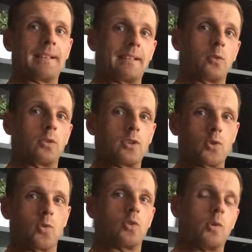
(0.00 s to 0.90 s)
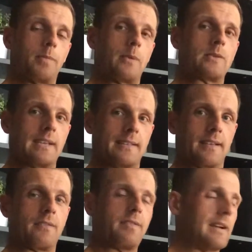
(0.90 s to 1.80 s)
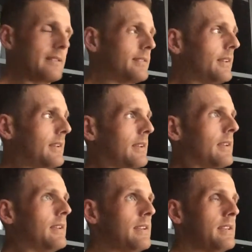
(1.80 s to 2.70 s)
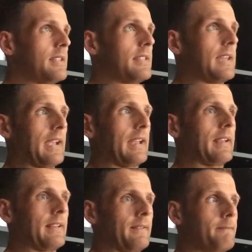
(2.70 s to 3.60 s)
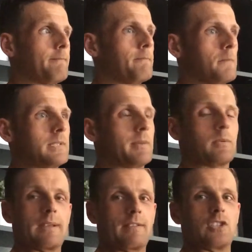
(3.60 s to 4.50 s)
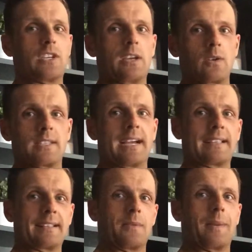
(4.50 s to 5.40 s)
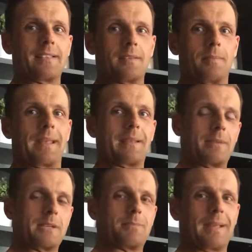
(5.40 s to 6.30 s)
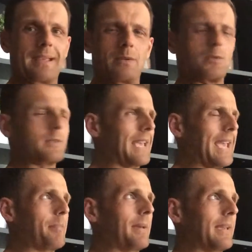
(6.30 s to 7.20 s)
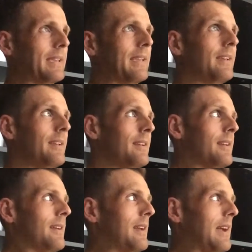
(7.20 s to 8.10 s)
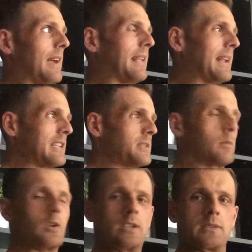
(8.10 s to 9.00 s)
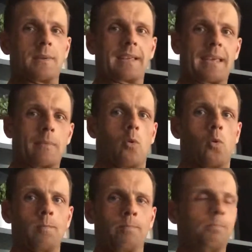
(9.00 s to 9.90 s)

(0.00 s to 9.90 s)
I did on the show, 2 pounds lighter in fact. Then was able to have a cheat on Saturday, went to Bread Meets Bread, which was epic, and then had some goodies when I came home.